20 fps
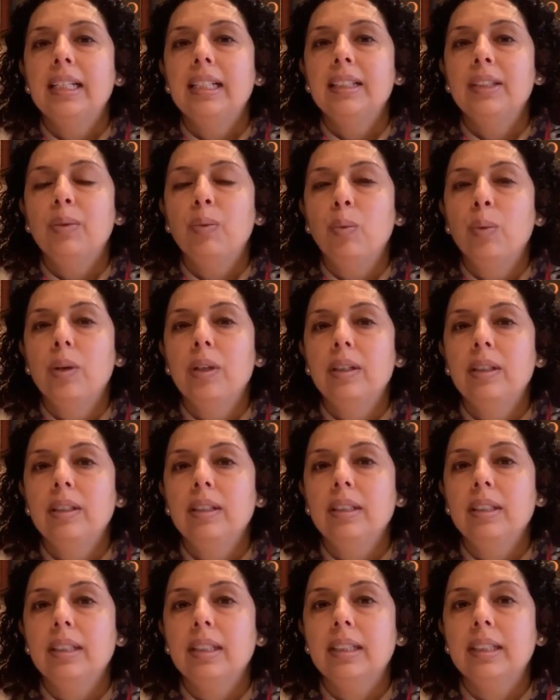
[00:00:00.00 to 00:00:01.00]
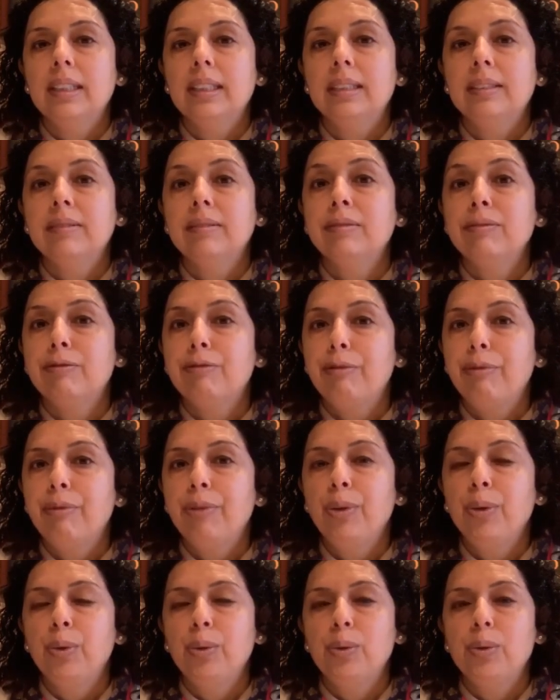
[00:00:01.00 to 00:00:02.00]
the world
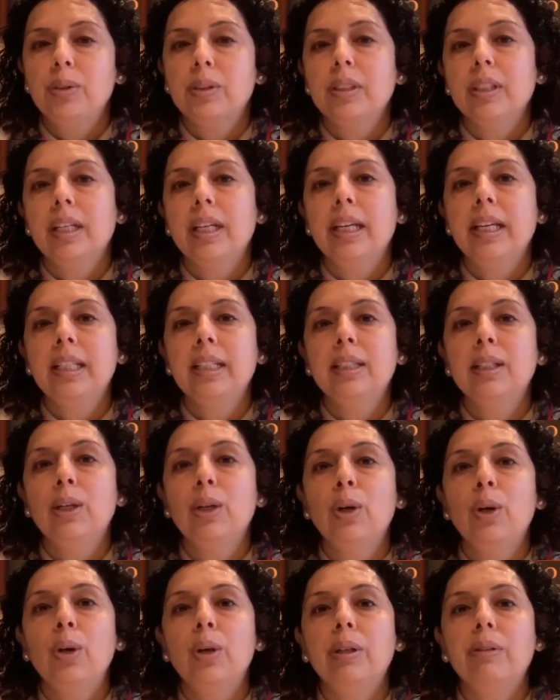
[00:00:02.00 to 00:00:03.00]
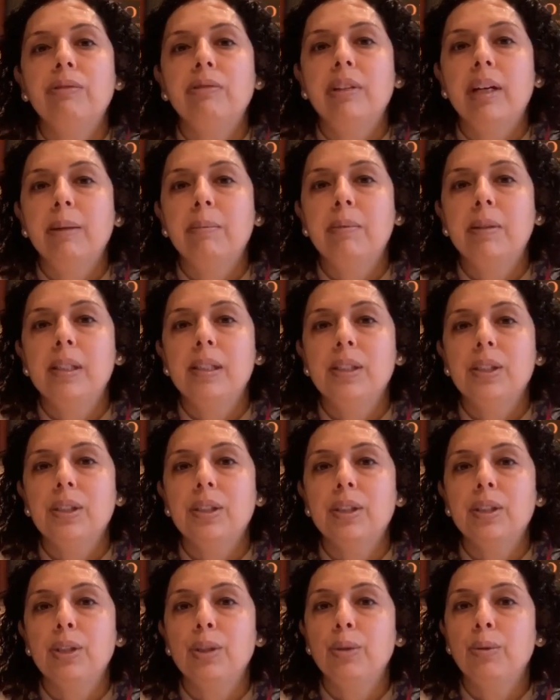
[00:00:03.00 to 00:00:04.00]
flows in the law of
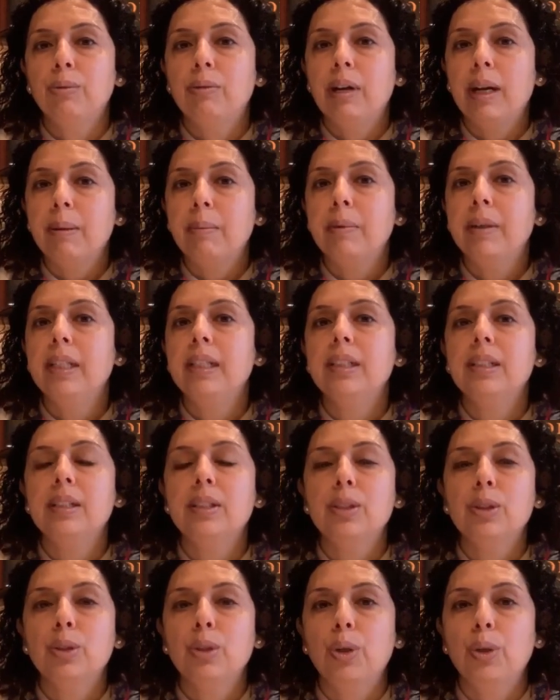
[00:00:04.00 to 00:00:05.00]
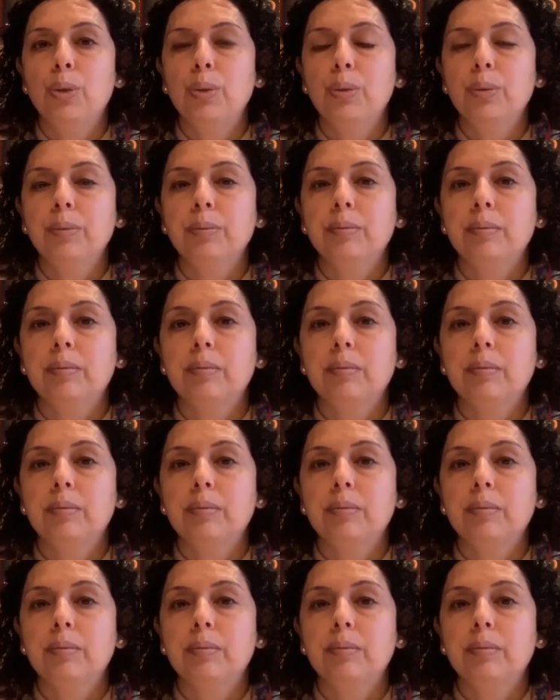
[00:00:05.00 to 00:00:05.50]
vibration. Your vibrations go.